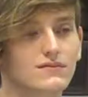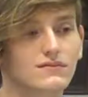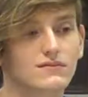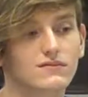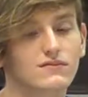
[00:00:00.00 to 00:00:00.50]

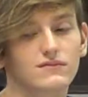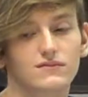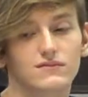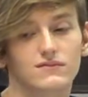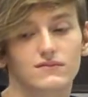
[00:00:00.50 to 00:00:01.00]

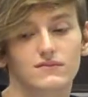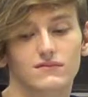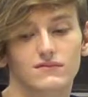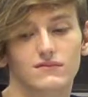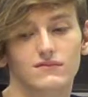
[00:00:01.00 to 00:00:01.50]

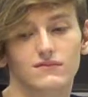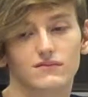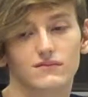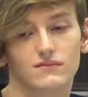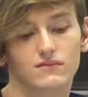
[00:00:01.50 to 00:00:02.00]

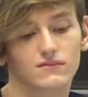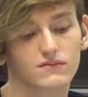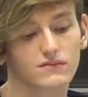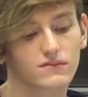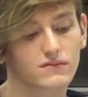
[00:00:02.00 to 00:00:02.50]

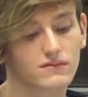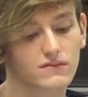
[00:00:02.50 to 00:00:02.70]
This person isn't speaking.